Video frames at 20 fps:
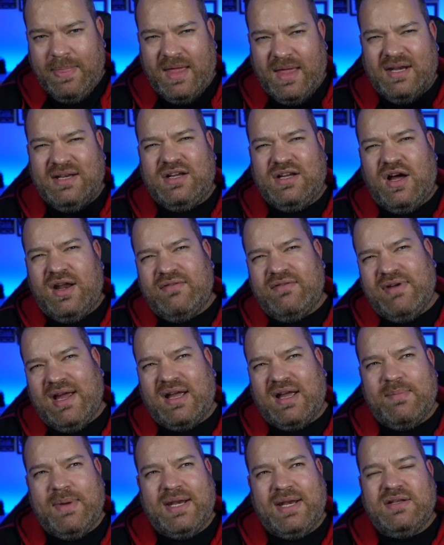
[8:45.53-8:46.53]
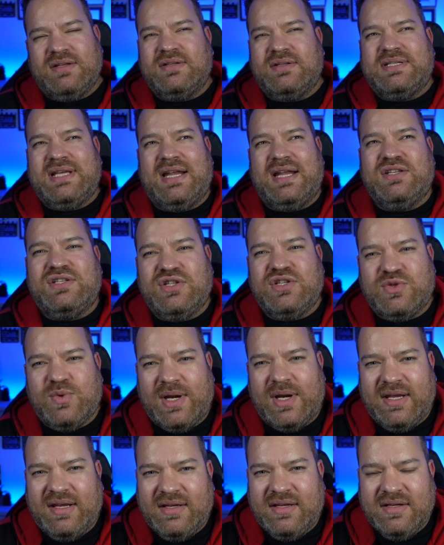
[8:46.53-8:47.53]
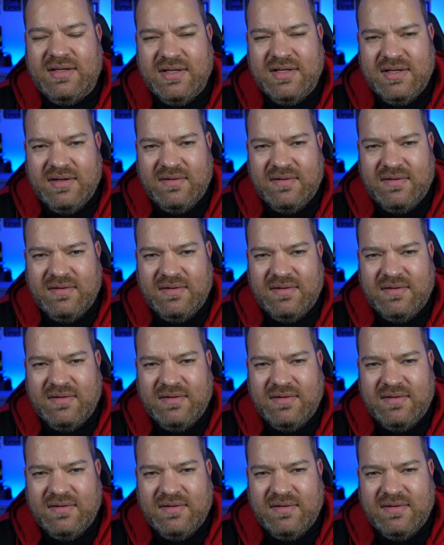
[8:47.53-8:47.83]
and to kind of recommend 10 to 20